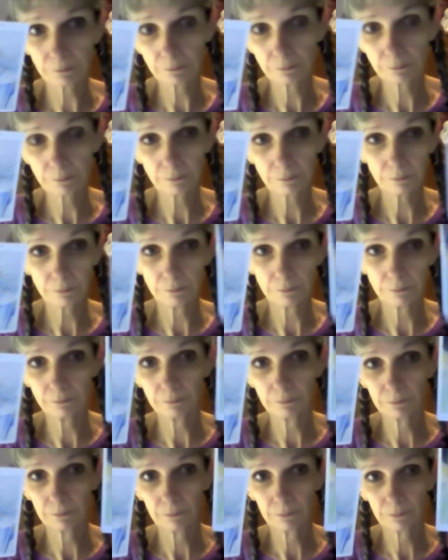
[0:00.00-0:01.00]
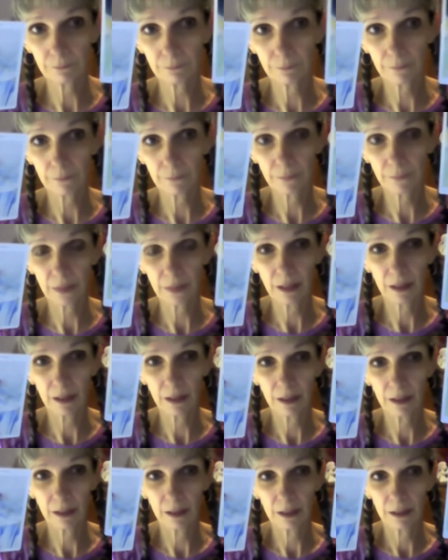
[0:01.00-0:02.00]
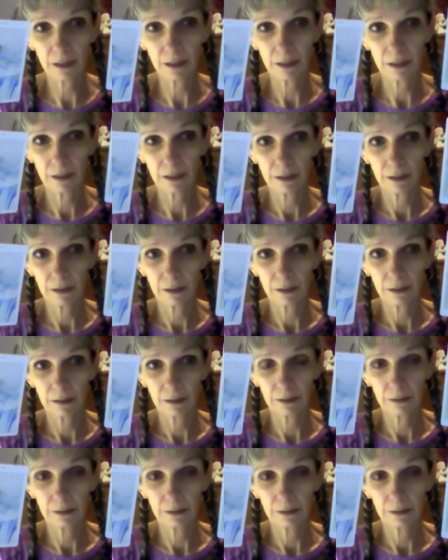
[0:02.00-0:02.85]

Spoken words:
Nothing is said.